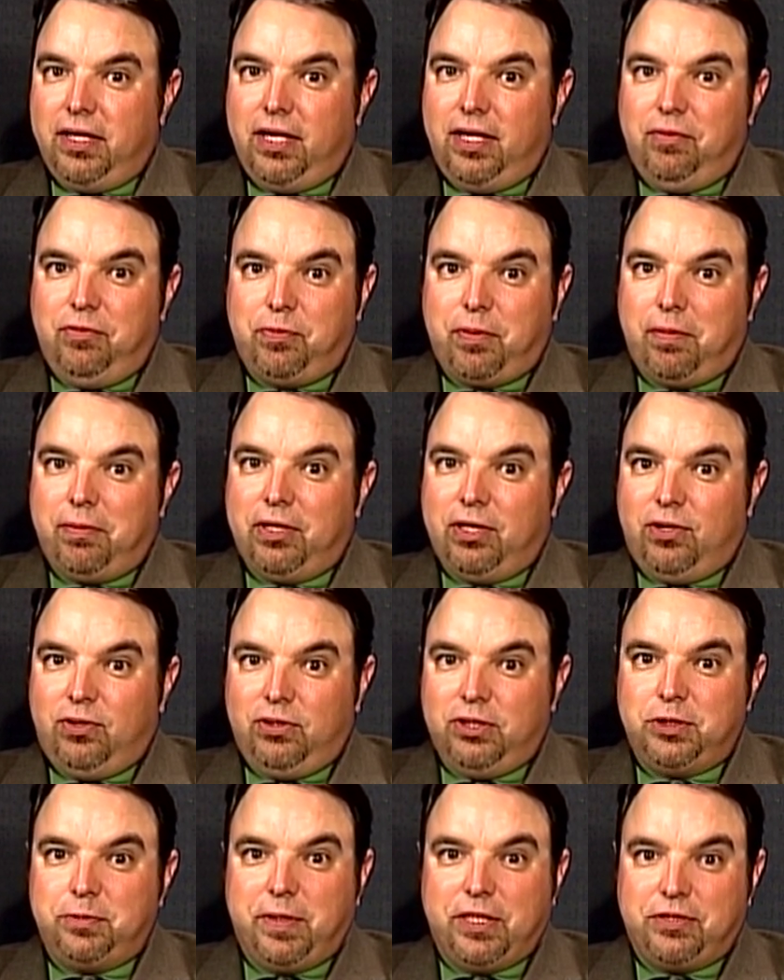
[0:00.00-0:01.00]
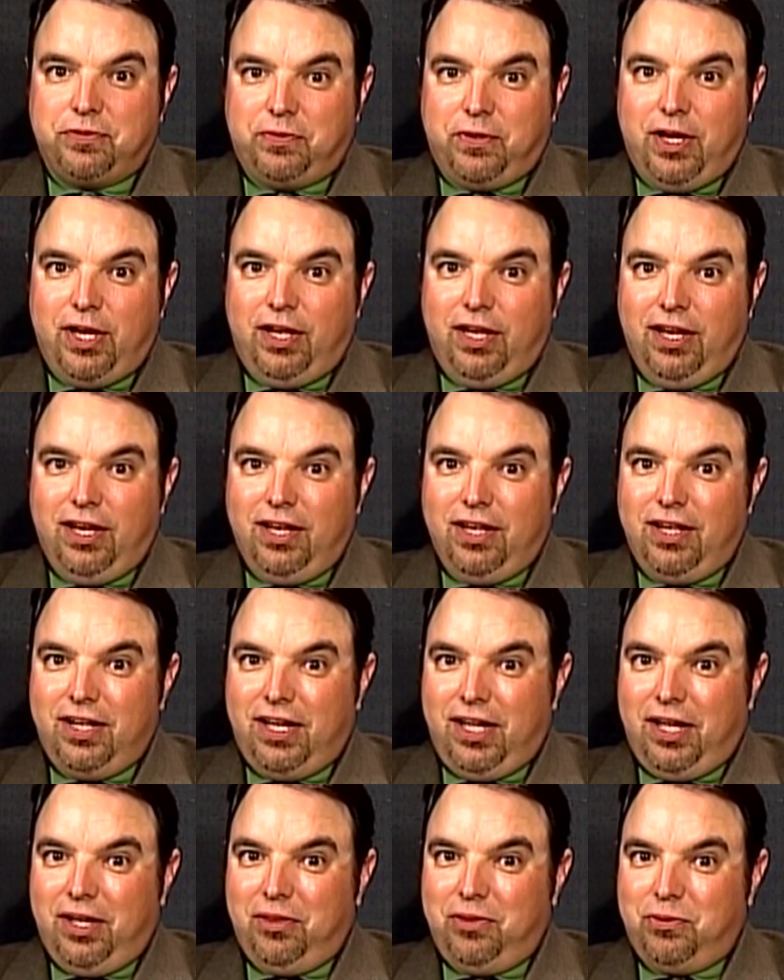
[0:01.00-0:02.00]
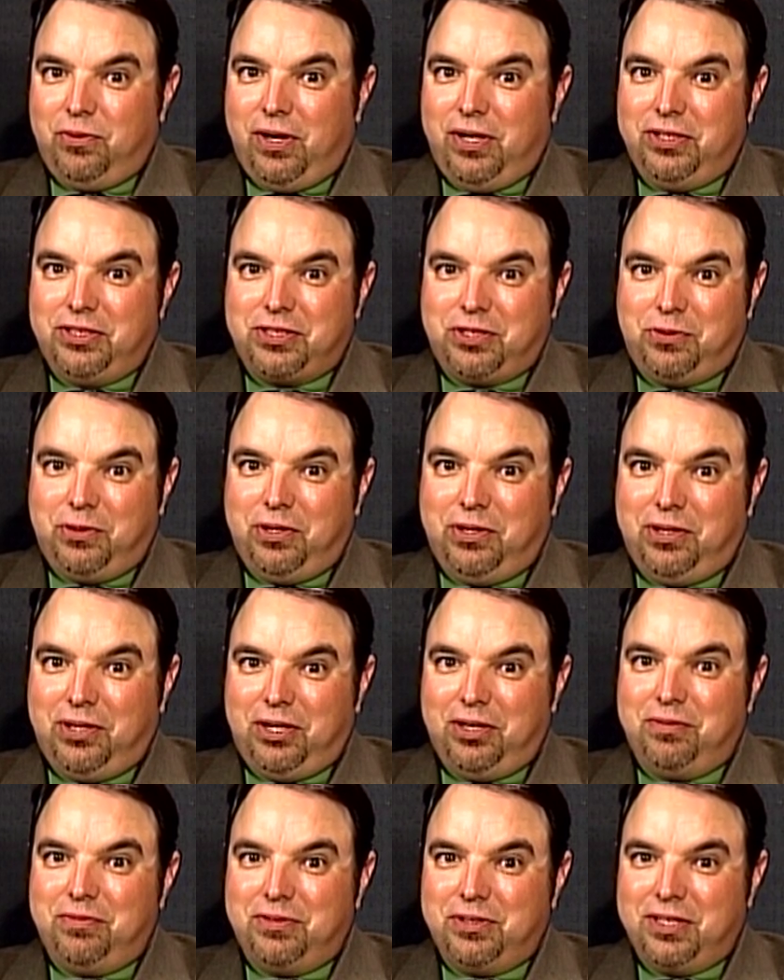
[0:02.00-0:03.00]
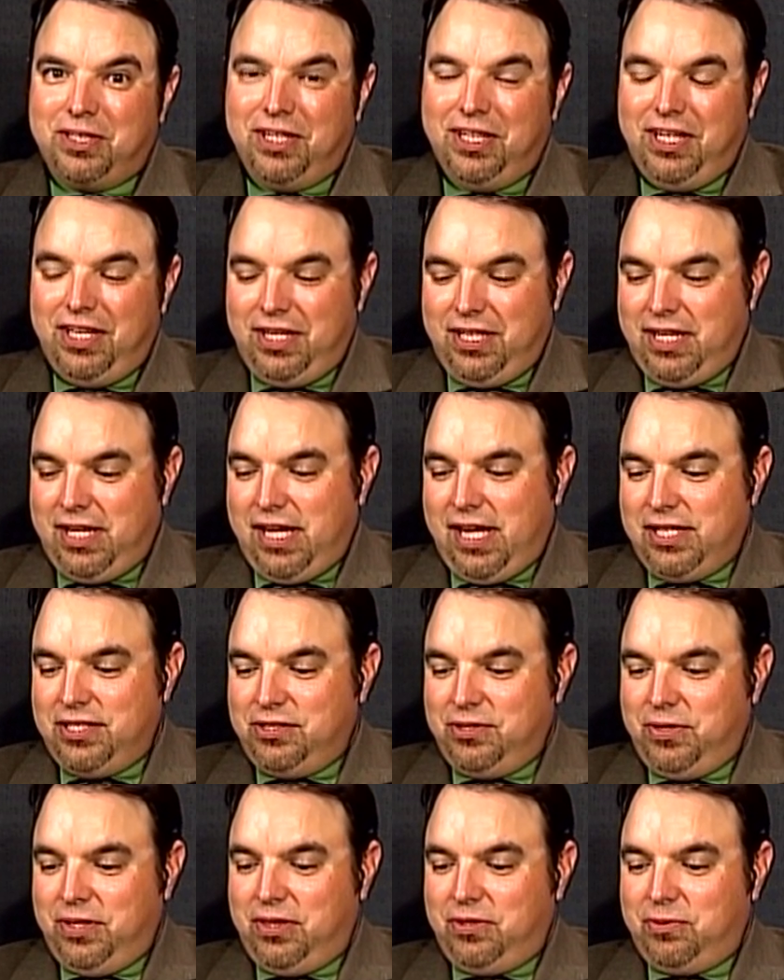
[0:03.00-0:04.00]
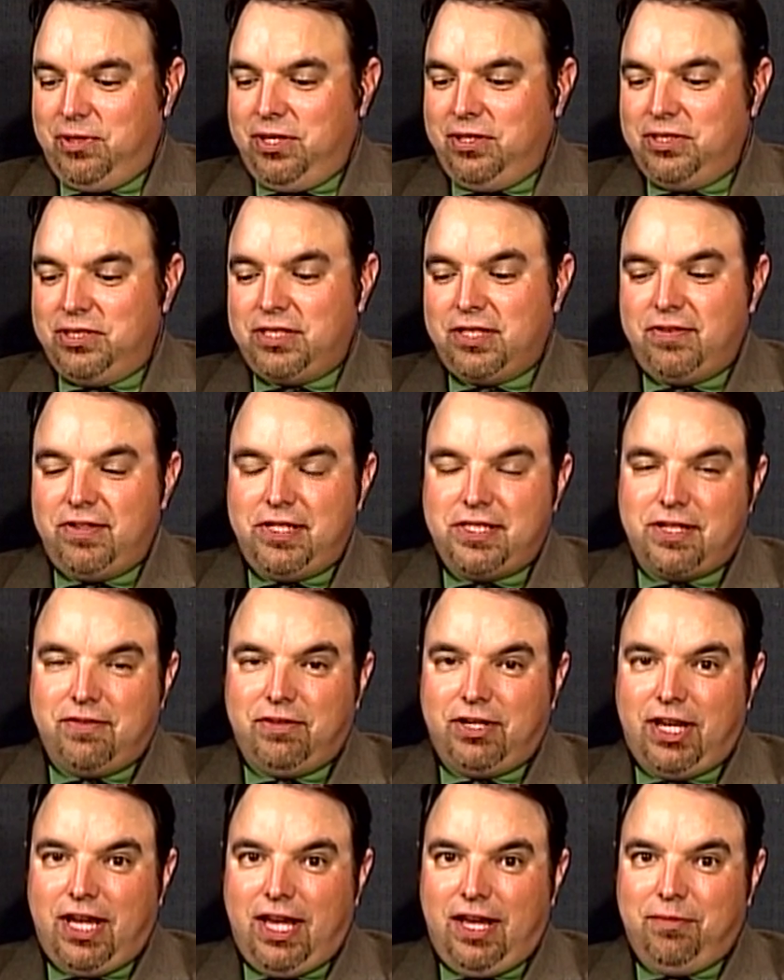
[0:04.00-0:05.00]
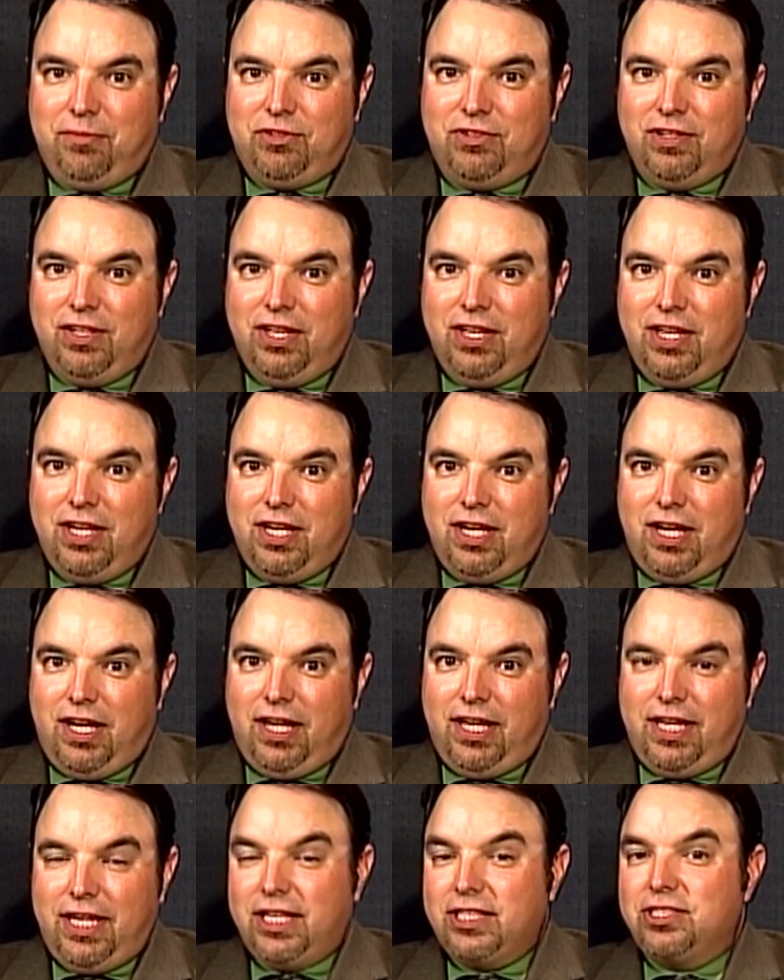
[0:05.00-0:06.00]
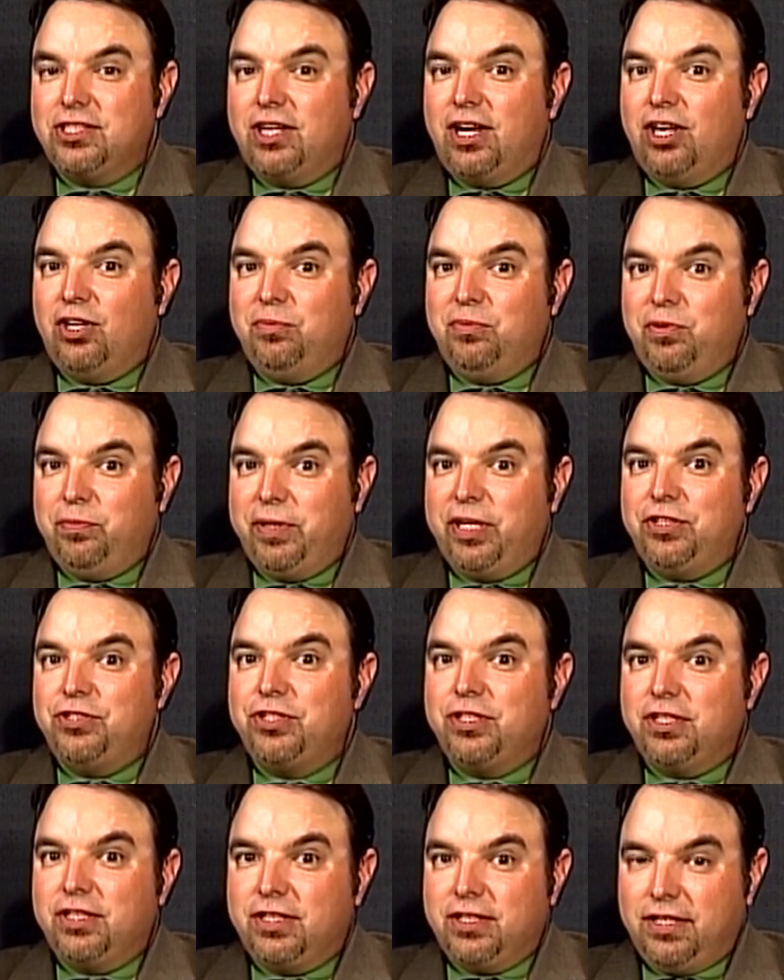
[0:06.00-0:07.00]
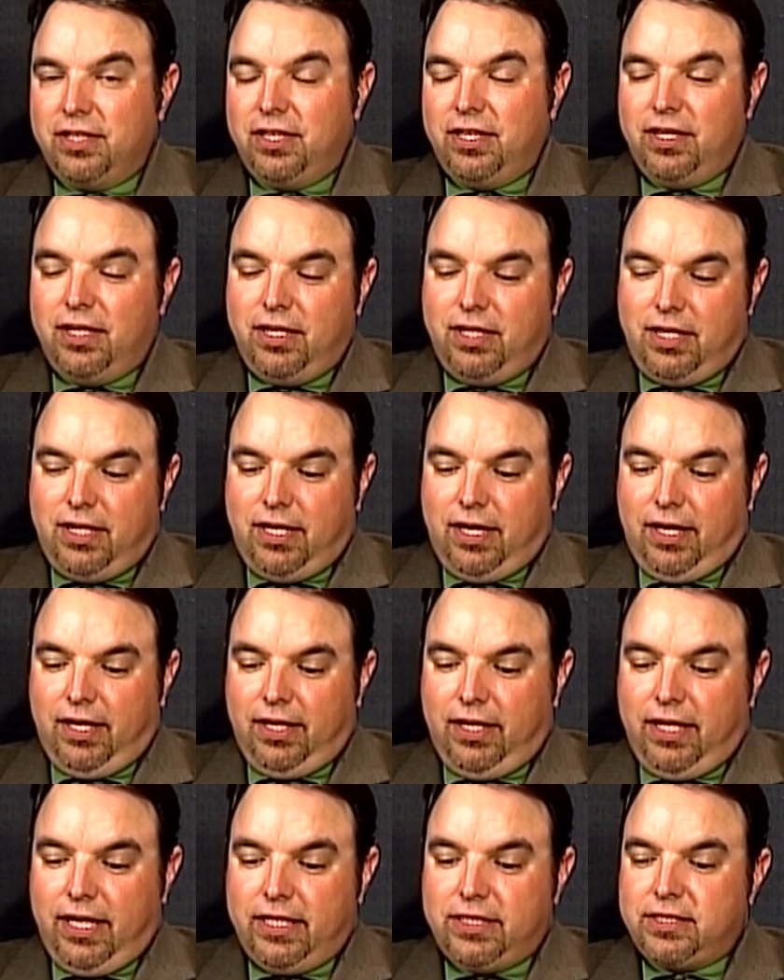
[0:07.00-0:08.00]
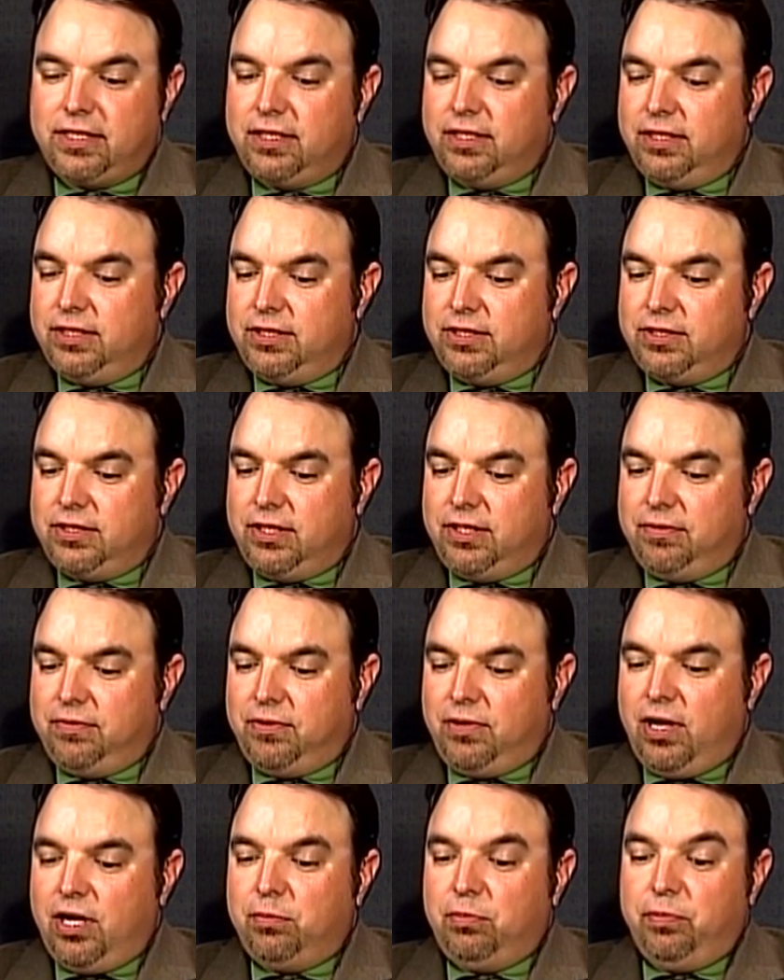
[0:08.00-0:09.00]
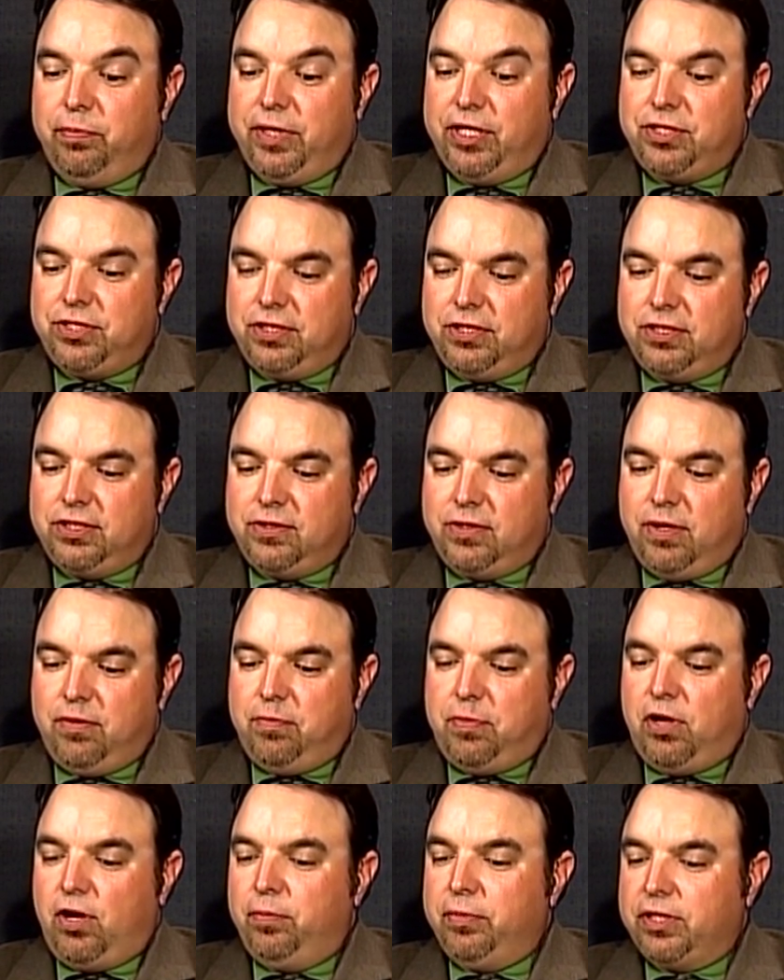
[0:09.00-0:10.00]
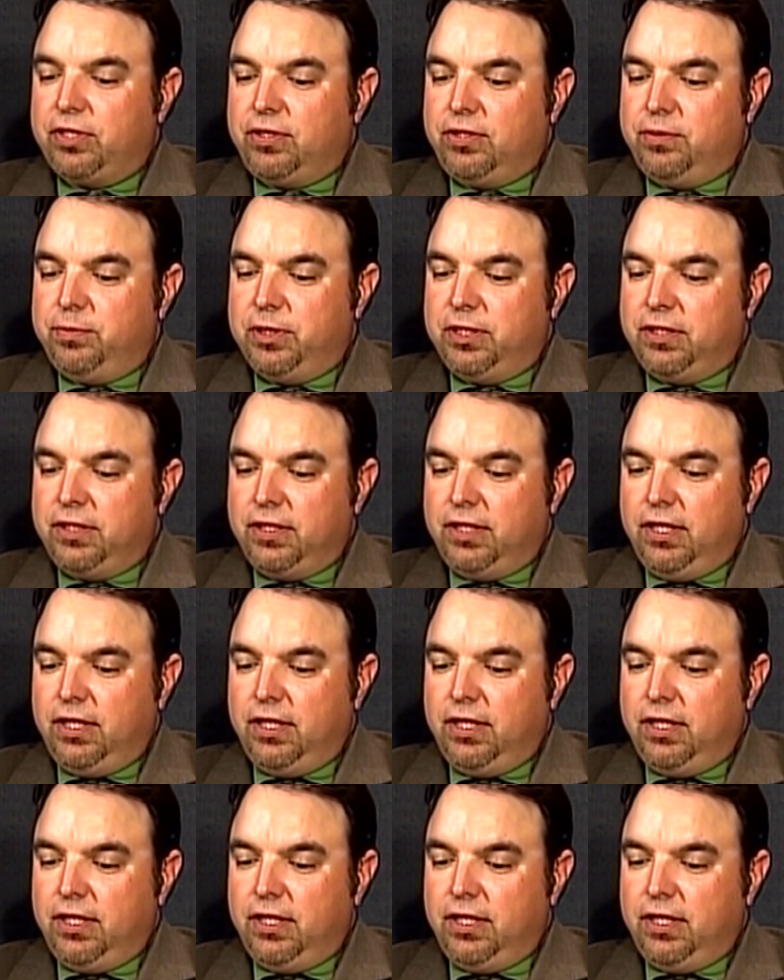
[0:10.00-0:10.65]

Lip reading: He was probably the goalie's best friend throughout his career in Hartford. So at 377 games, he gets an honorable mention. Next on the list for honorable mentions, we have Paul McDermott,